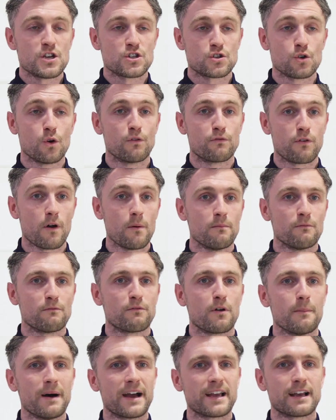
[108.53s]
So from
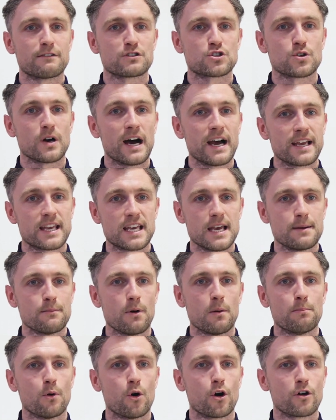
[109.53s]
my gather, so I came
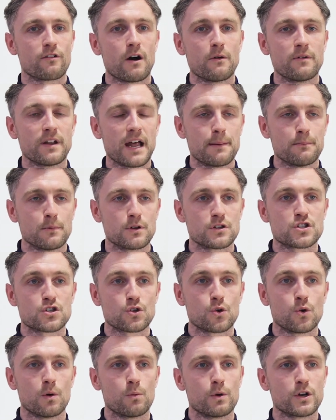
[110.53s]
on board around 9 months
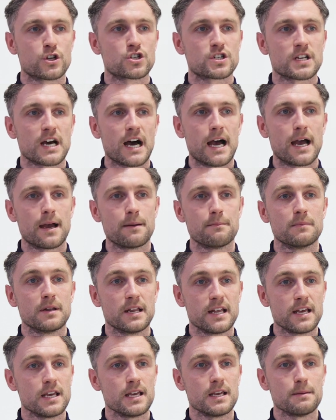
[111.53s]
ago, at which time
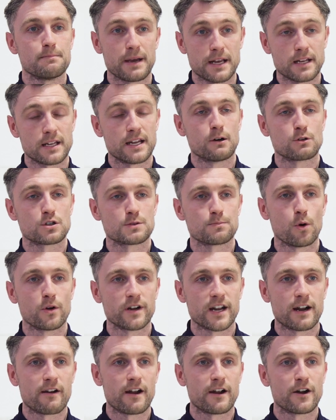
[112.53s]
Lee Picton, our sport
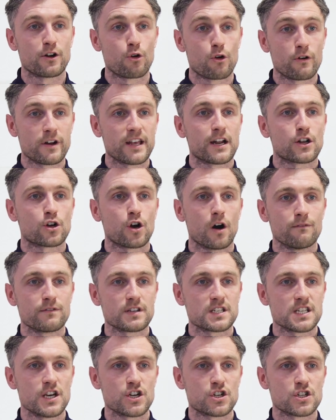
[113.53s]
director, had already had
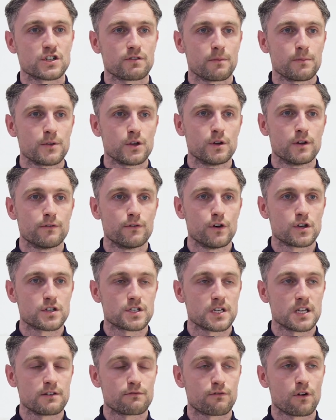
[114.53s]
conversations from the
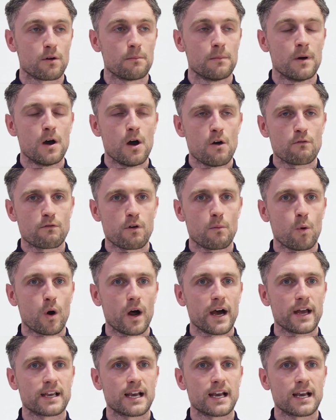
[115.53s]
university. From what I